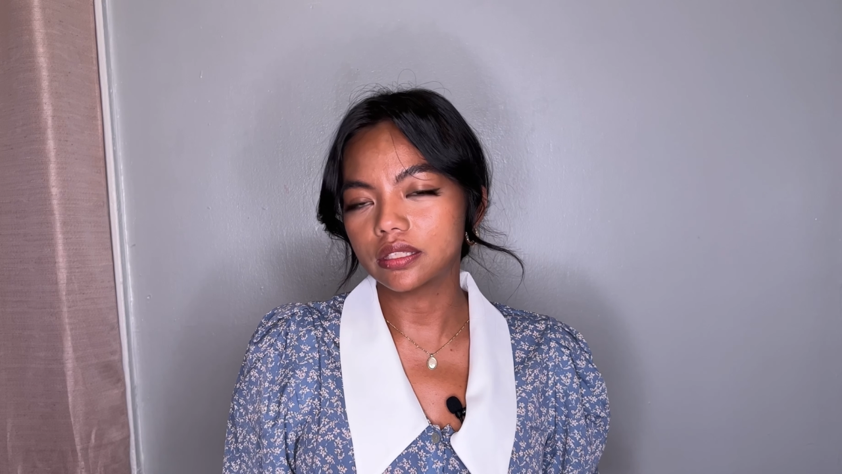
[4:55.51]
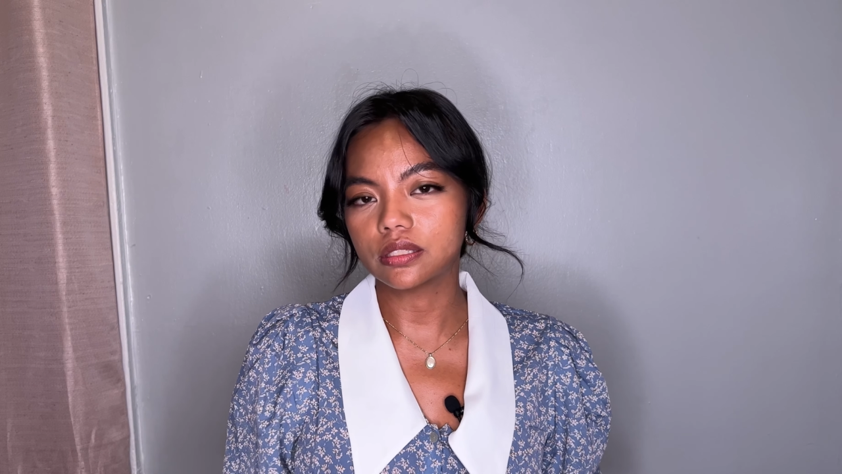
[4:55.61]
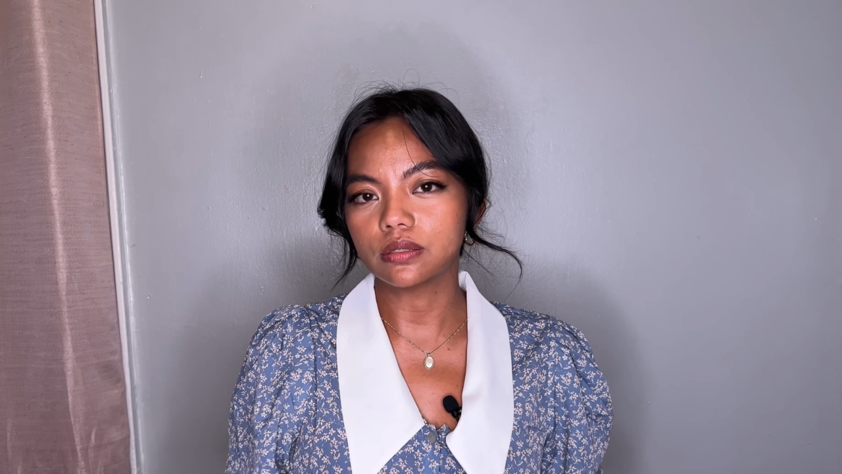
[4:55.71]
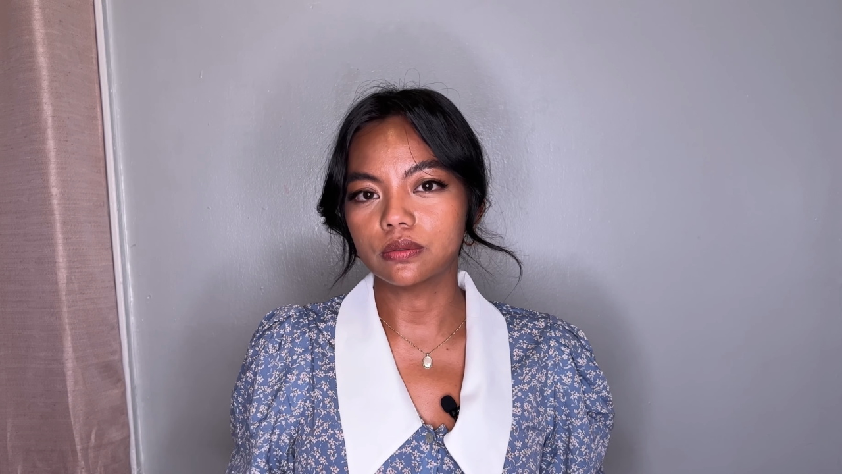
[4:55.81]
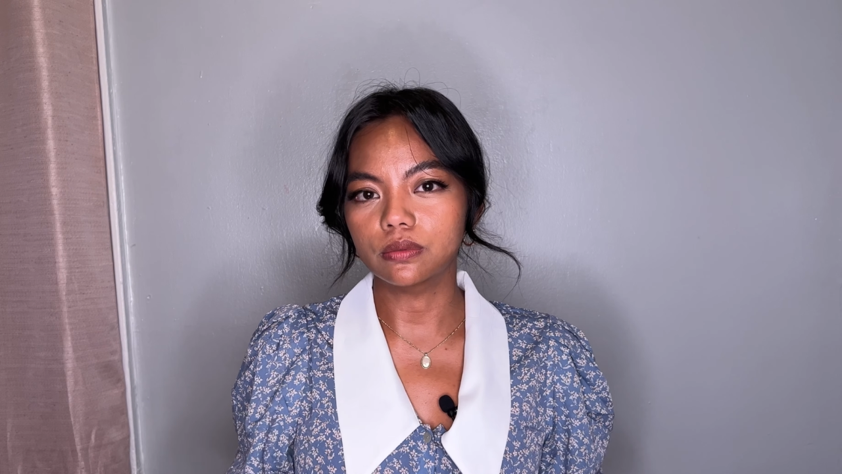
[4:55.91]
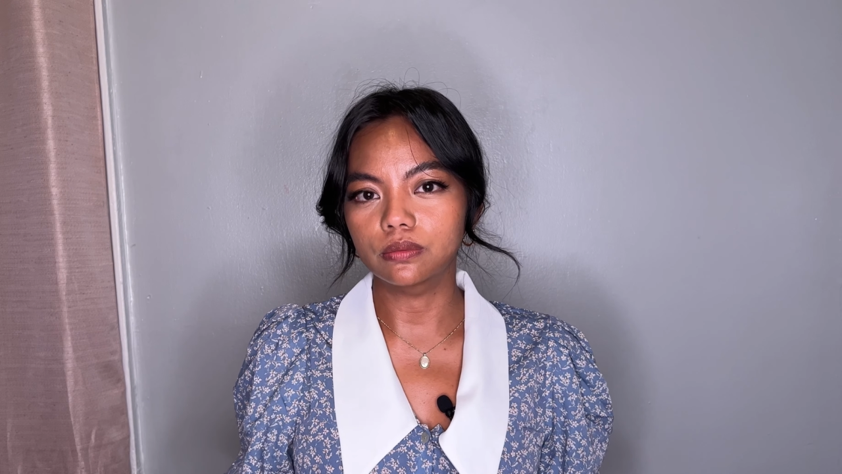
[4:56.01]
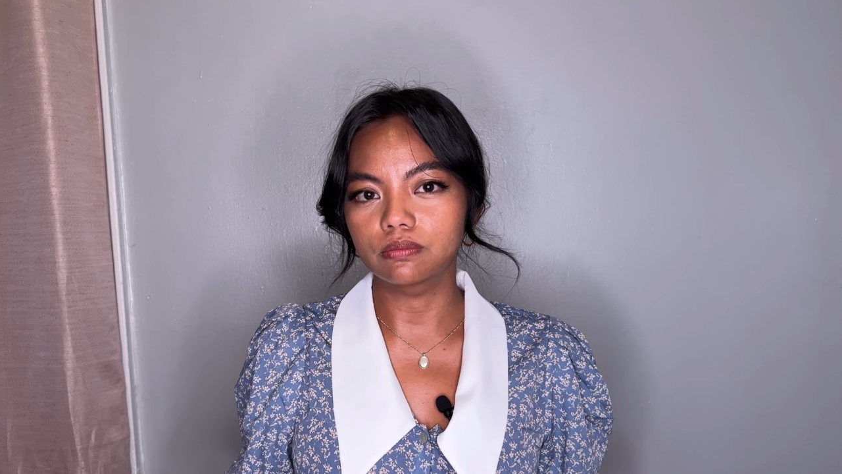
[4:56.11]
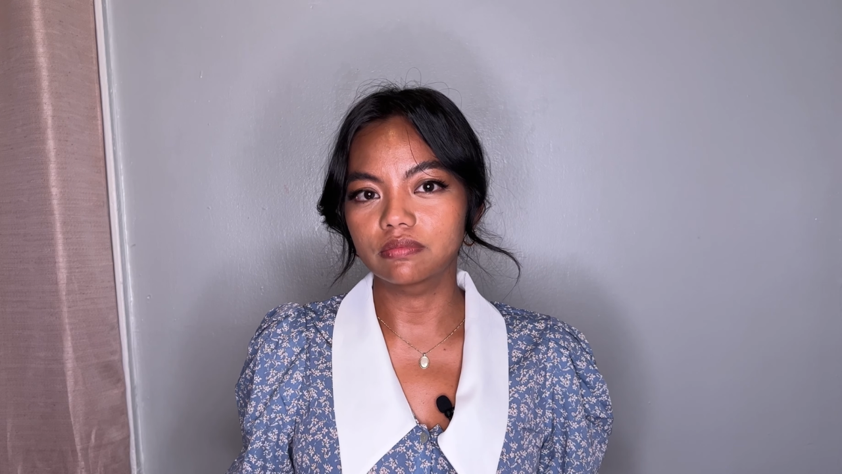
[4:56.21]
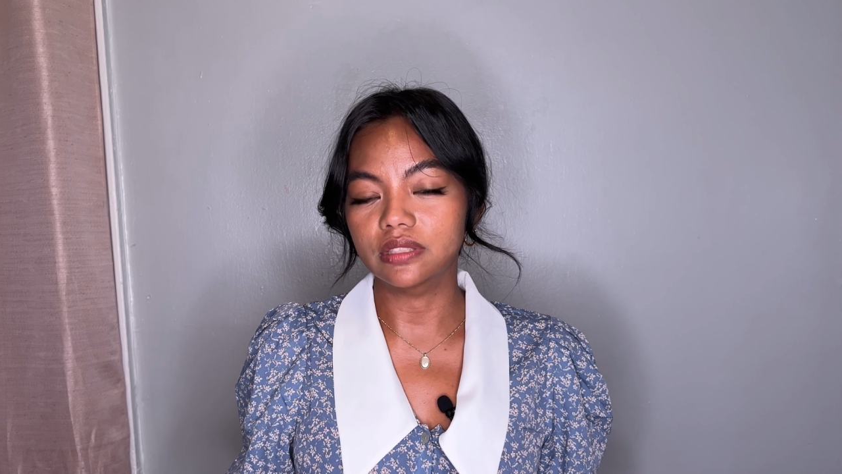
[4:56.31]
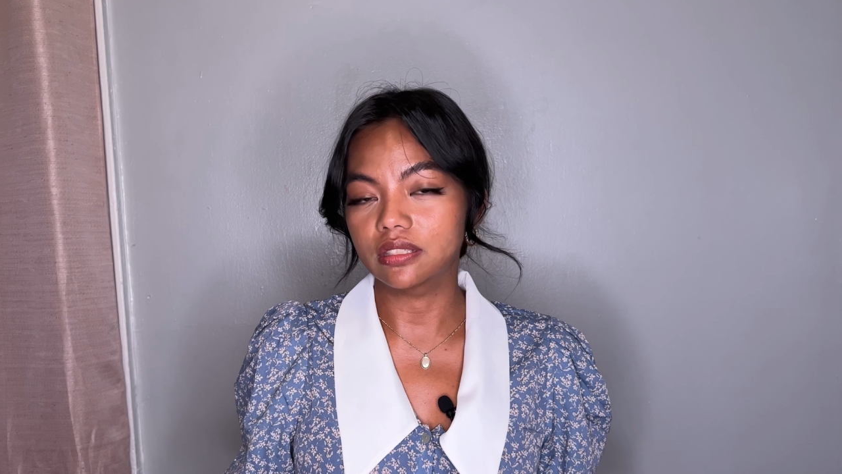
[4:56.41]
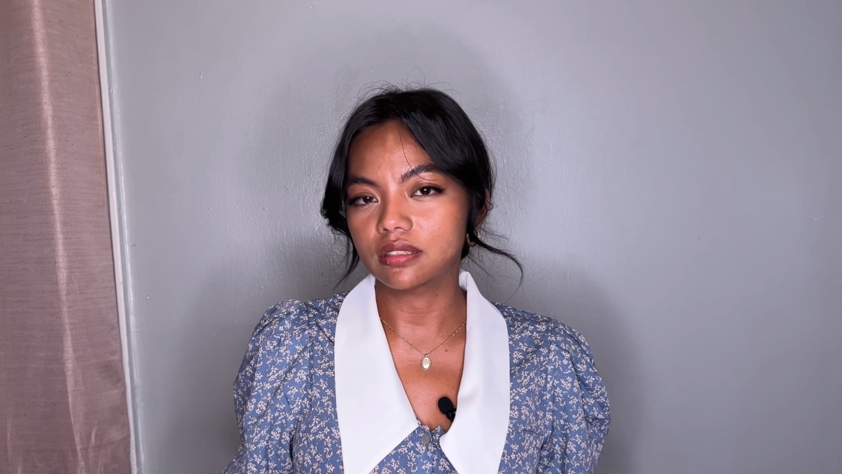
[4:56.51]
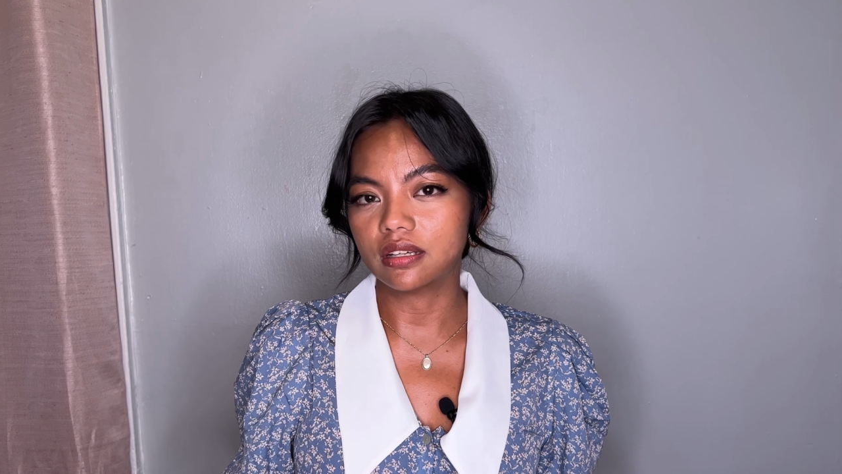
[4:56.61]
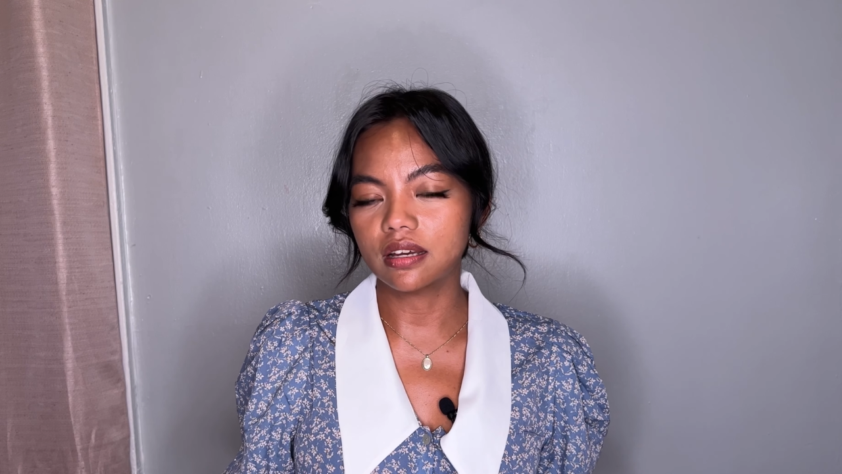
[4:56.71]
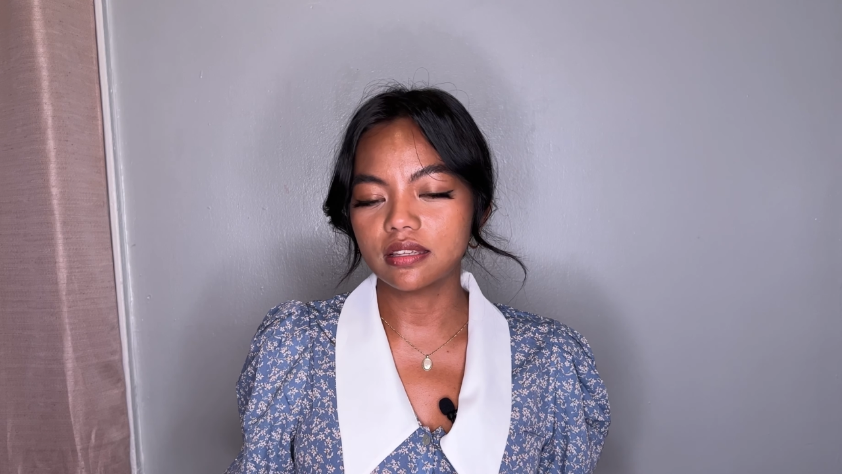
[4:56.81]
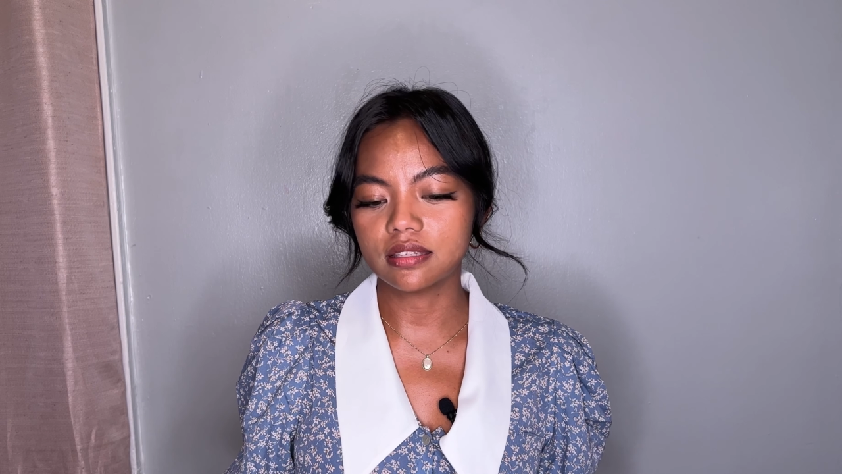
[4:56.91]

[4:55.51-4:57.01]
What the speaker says: to discuss,